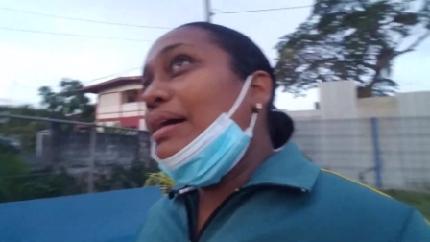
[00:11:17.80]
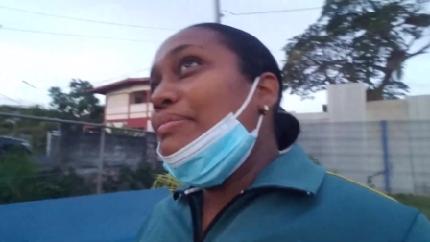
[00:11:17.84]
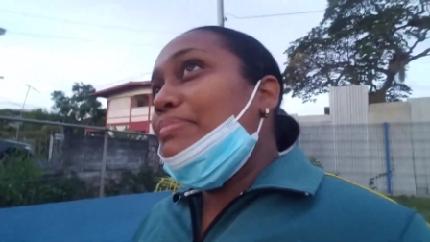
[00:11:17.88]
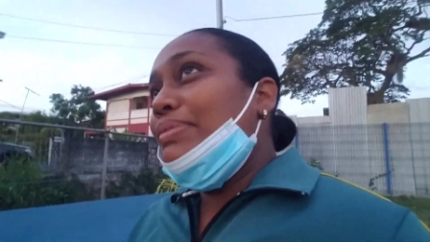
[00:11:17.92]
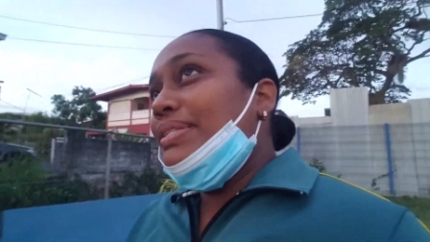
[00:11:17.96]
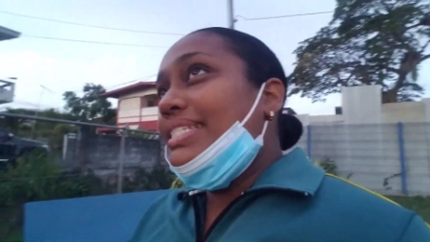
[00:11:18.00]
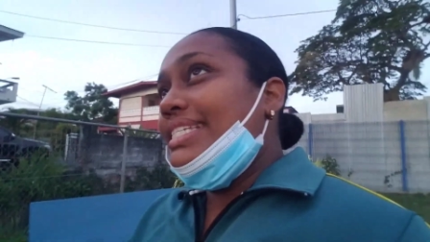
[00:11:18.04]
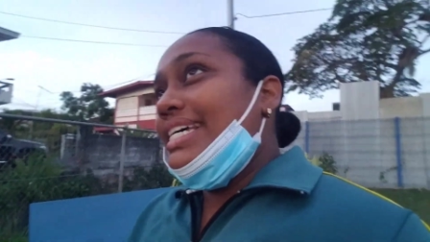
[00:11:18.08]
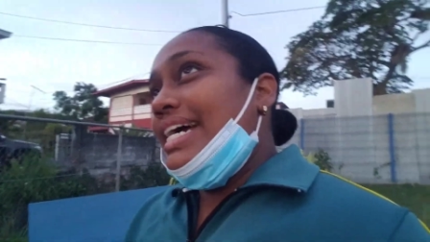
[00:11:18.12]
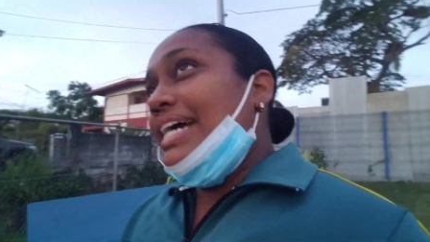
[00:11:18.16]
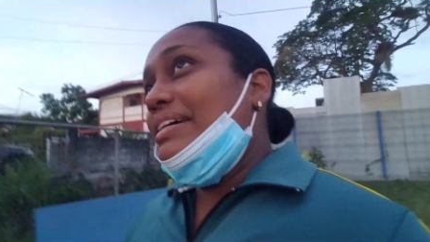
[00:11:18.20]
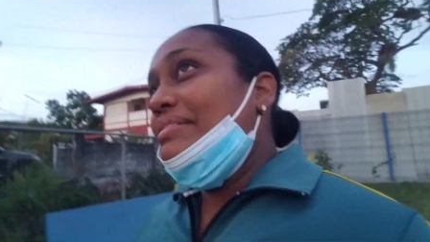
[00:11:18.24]
a
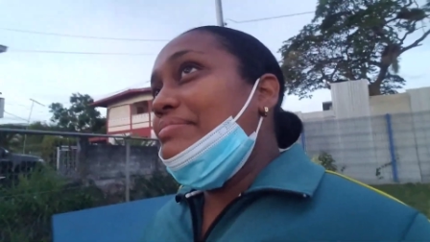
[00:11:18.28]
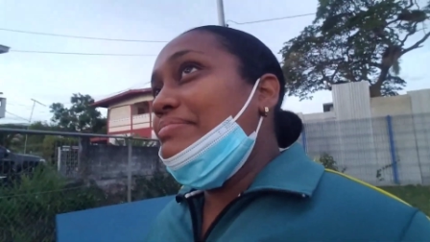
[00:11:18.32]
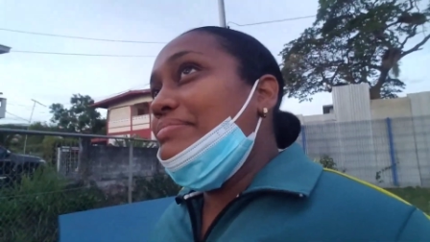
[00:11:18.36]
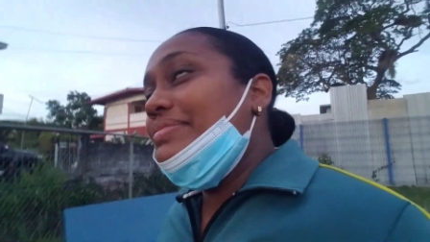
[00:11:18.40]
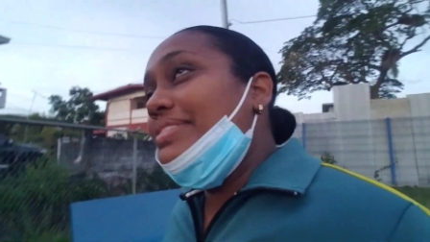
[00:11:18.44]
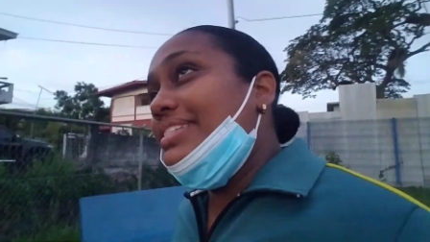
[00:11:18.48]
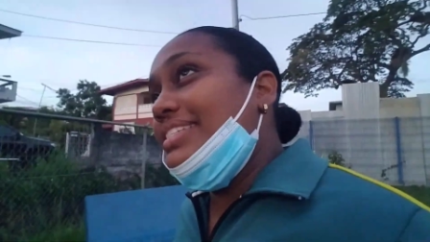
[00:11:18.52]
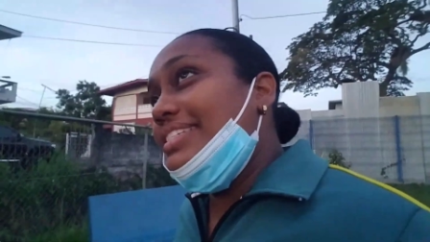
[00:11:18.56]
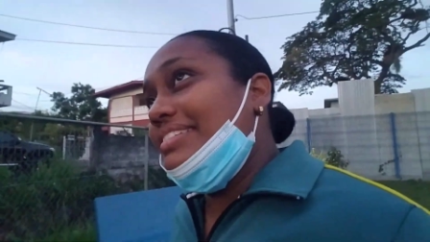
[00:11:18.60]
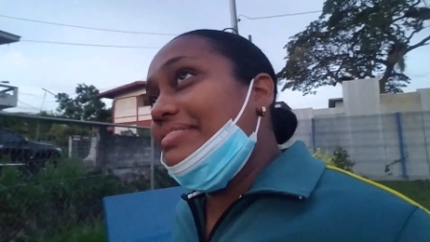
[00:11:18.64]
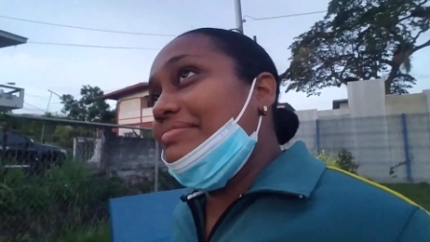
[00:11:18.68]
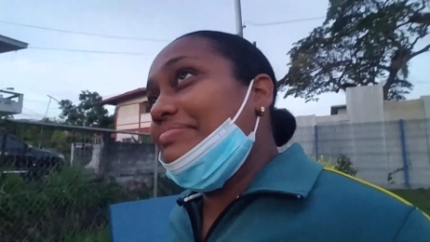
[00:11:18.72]
couple
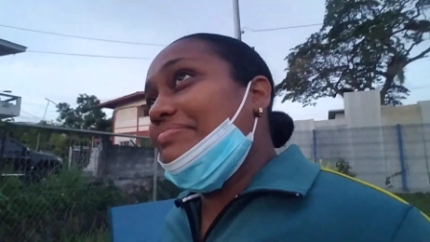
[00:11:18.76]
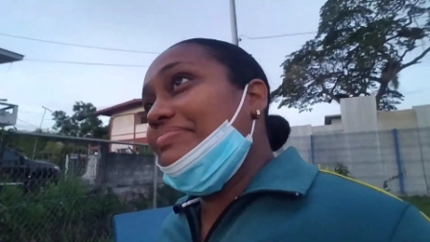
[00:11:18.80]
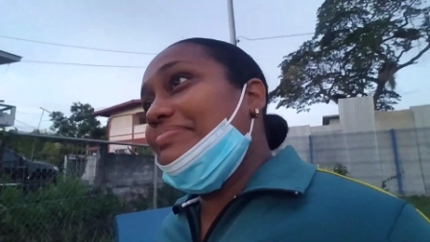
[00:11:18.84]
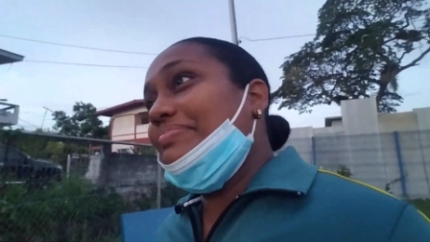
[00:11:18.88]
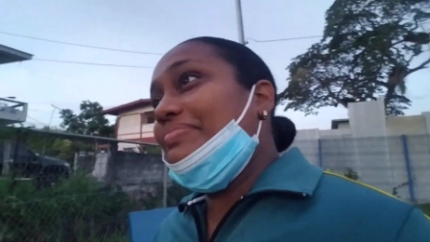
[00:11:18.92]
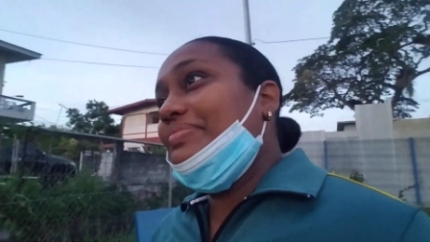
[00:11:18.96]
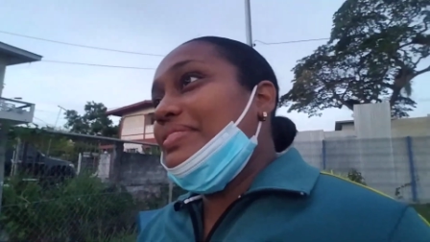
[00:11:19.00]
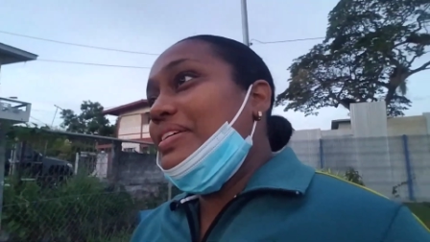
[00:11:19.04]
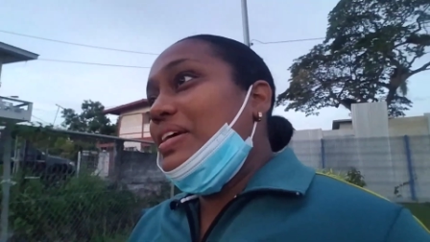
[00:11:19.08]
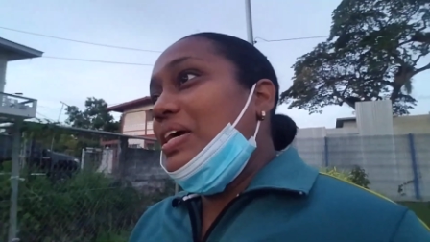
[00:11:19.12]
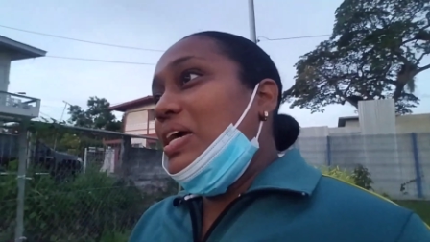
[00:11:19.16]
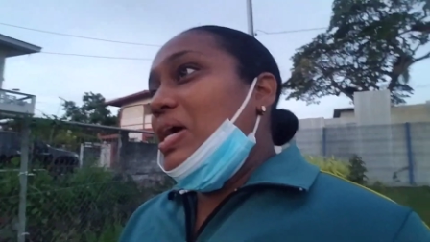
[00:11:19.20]
times
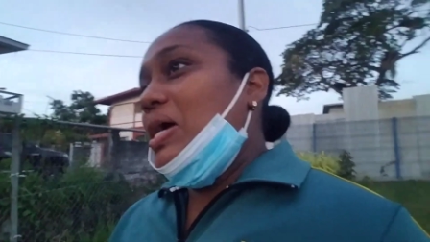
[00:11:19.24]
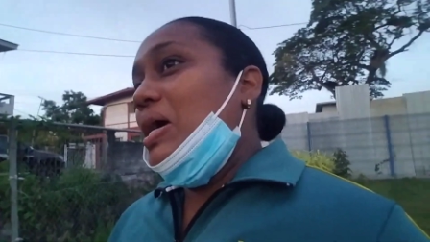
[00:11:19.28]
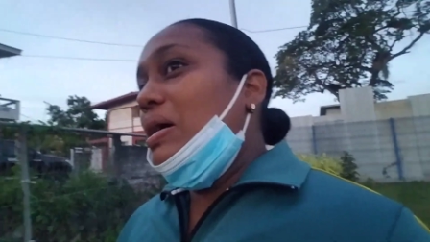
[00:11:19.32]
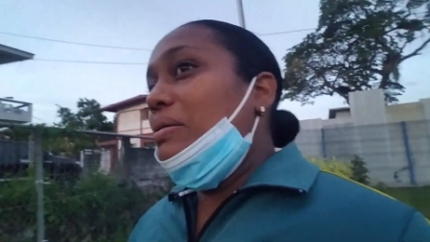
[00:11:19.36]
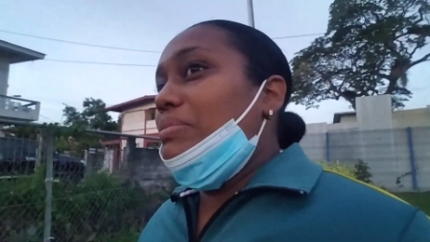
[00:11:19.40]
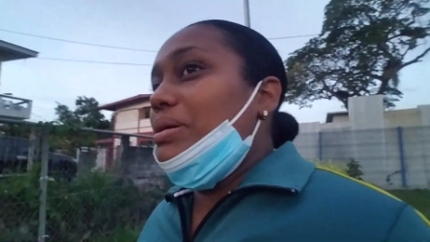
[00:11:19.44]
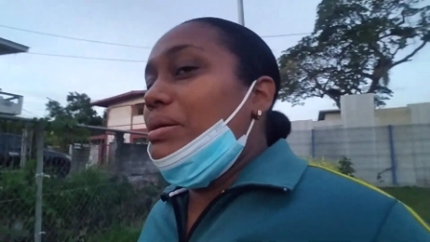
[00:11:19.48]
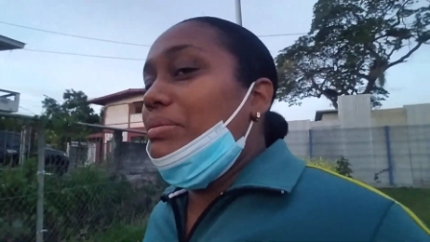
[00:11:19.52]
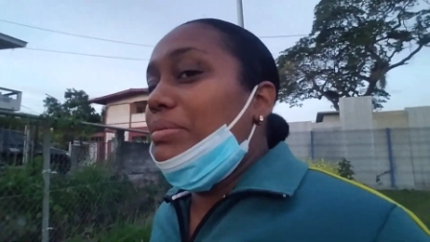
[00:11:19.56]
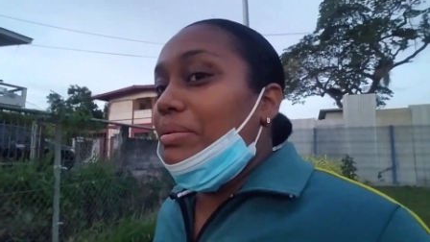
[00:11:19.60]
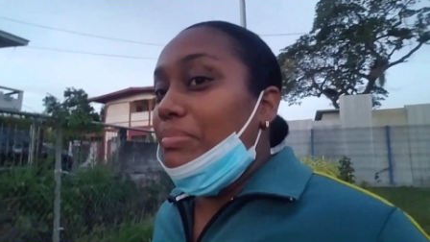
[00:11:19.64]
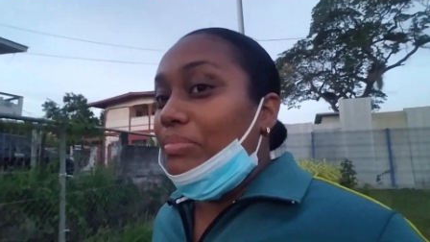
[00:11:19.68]

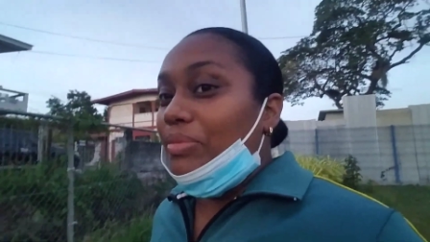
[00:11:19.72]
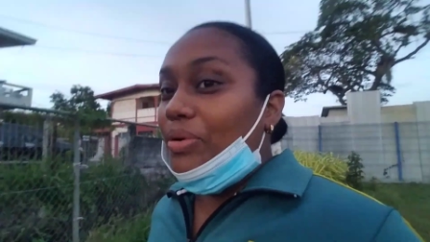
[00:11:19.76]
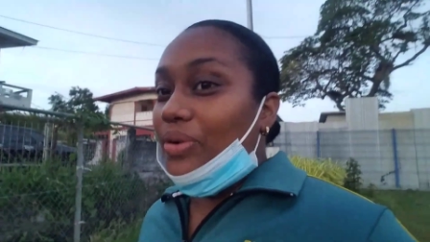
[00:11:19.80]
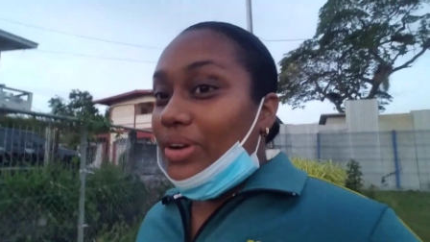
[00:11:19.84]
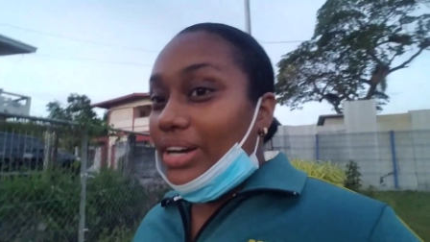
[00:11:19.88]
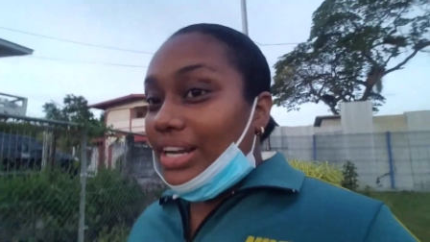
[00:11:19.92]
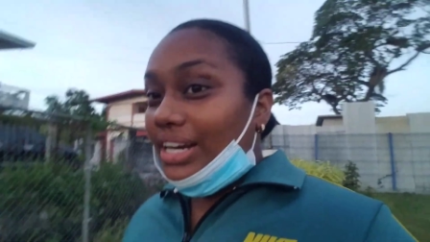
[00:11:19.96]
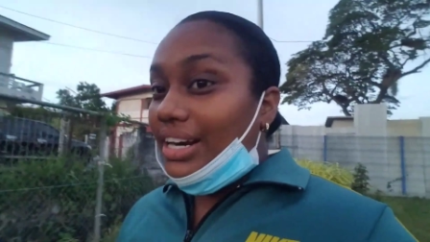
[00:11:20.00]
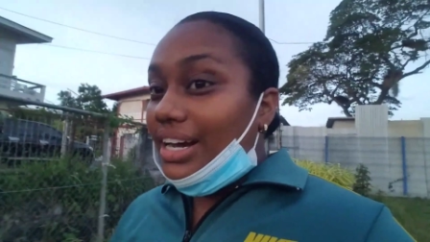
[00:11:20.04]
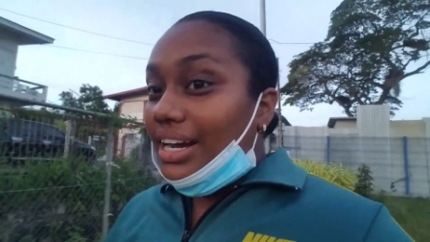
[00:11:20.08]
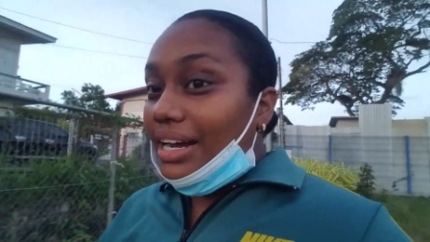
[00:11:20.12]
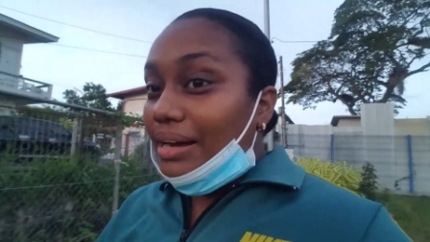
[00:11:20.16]
maybe
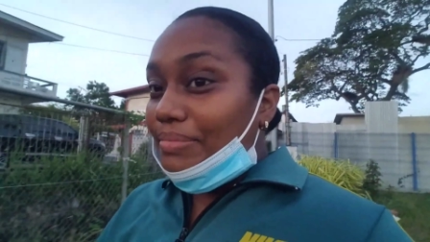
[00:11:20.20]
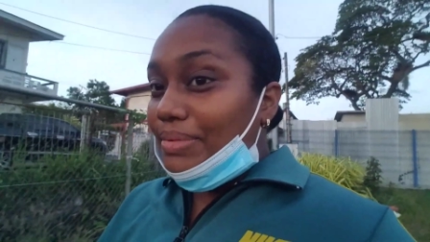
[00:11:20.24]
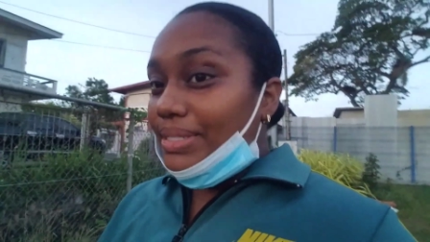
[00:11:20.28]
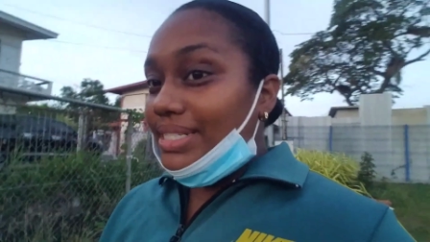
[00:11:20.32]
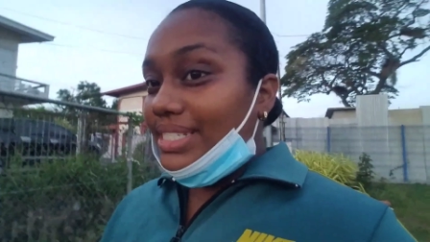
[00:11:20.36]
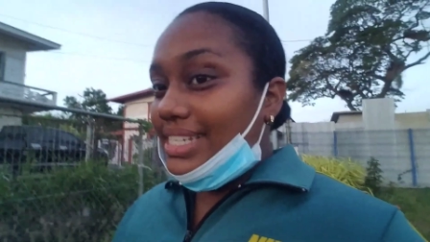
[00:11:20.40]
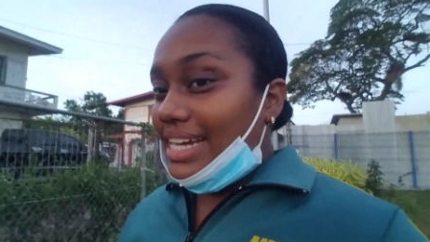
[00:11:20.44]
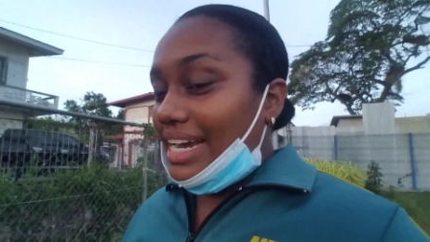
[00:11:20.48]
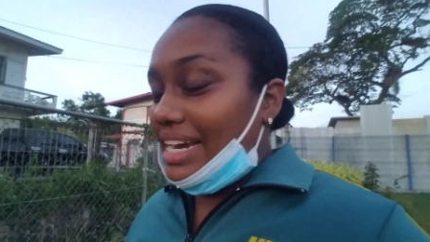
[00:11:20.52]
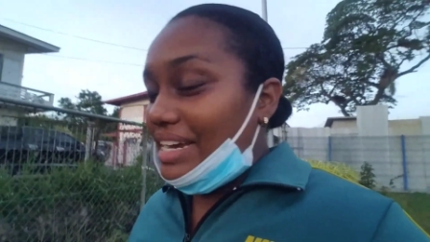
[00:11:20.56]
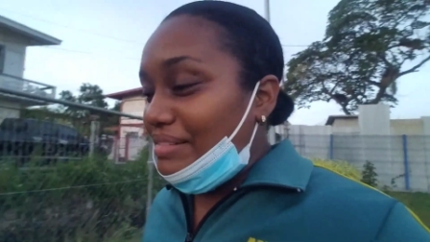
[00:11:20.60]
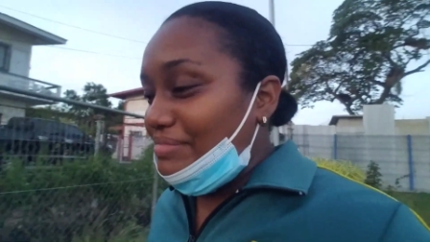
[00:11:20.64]
more than a
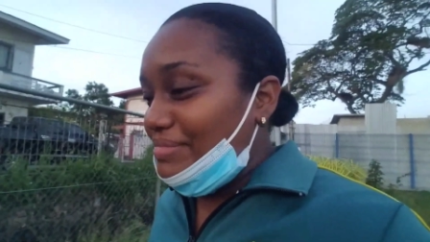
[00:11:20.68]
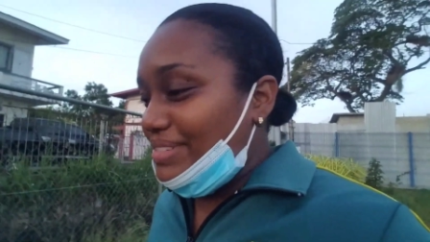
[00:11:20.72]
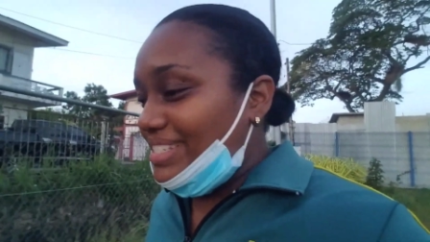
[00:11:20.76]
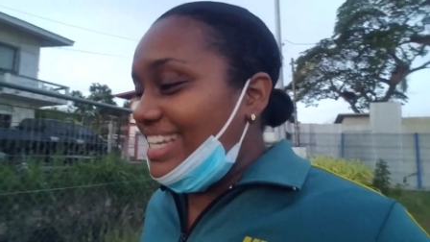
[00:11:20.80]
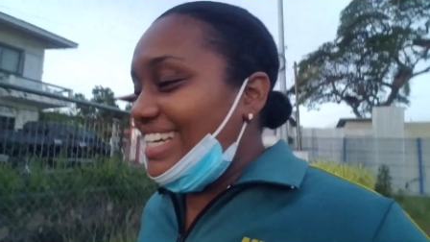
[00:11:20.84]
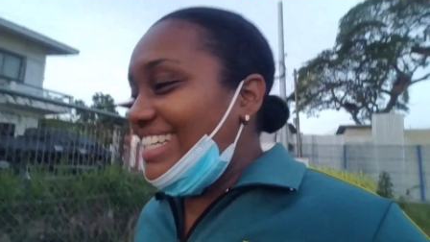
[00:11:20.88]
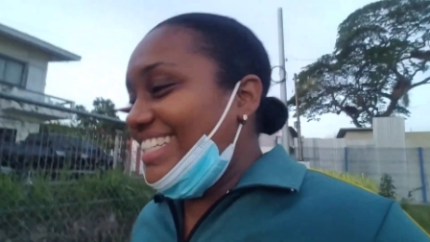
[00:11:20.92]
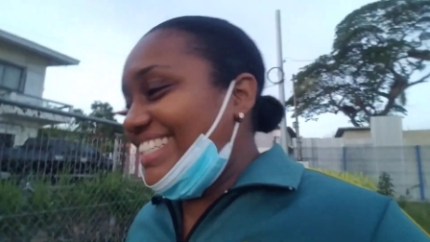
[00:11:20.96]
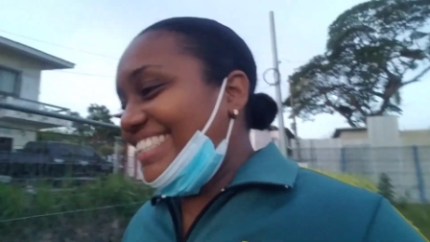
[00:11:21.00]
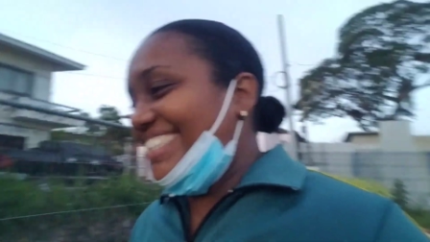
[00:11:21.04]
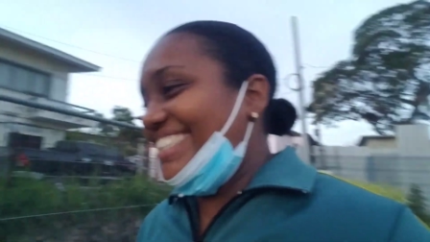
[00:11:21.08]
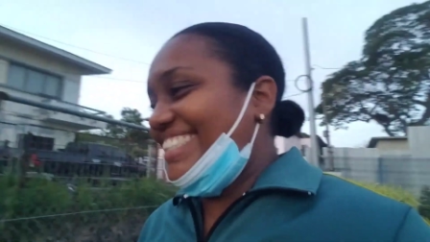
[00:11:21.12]
couple
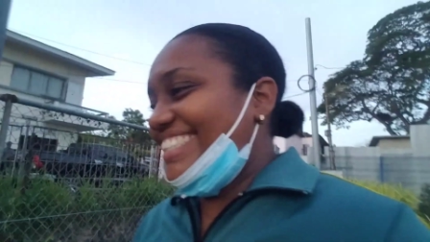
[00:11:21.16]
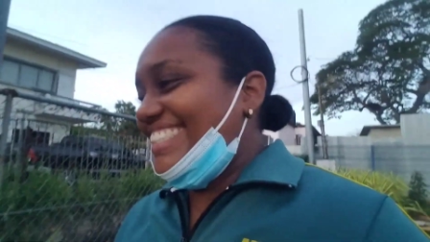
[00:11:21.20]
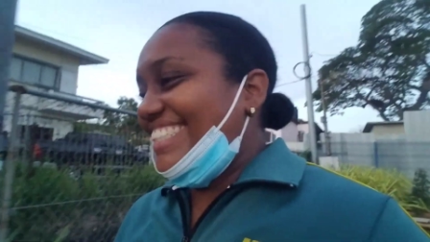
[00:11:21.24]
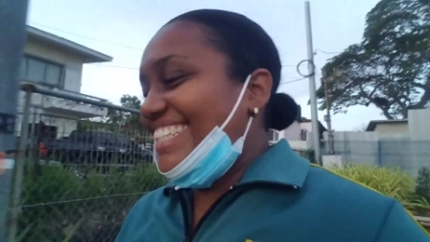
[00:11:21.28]
times